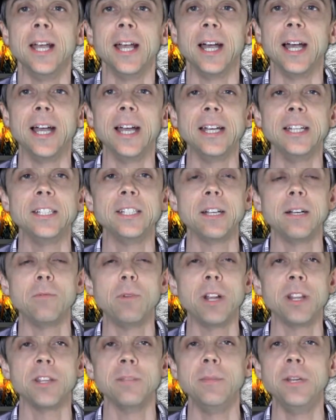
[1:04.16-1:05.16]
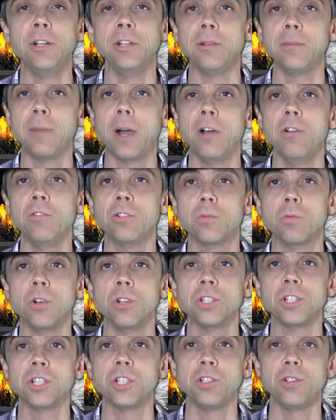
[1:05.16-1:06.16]
And one of the mini modes
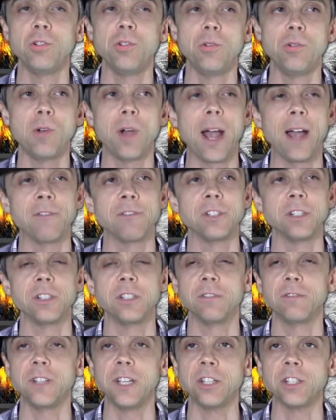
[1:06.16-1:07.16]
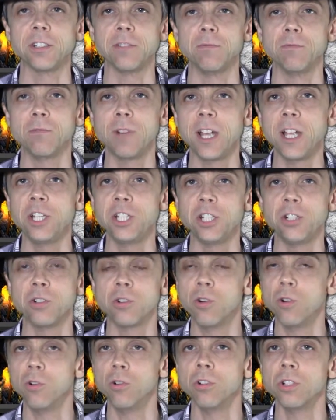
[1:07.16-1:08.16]
was you have to defeat some raging
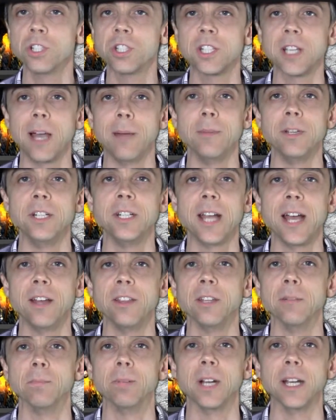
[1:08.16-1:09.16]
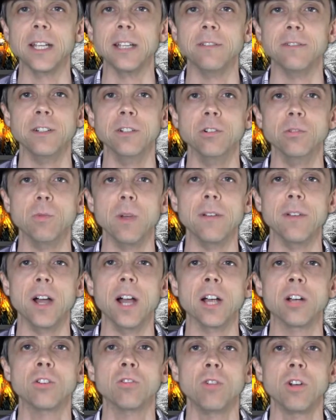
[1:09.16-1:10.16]
hordes coming down the playfield with
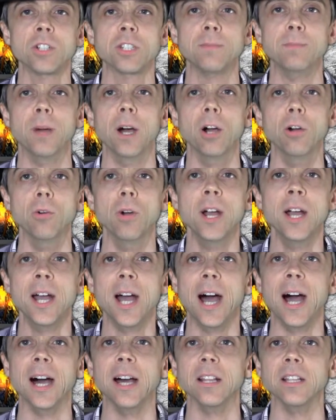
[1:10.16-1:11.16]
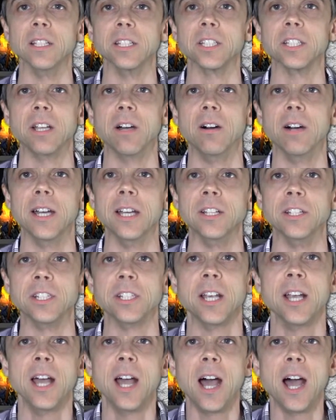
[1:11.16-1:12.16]
a crossbow at the
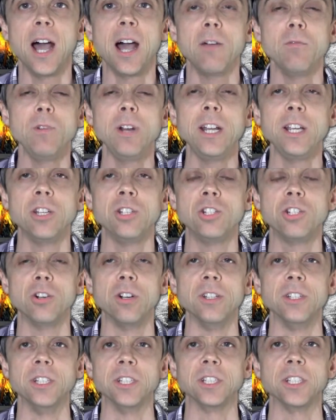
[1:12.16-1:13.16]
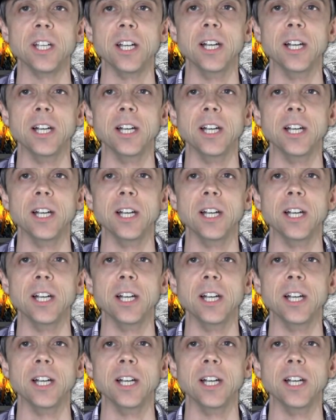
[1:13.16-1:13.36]
sides. Really enjoyed this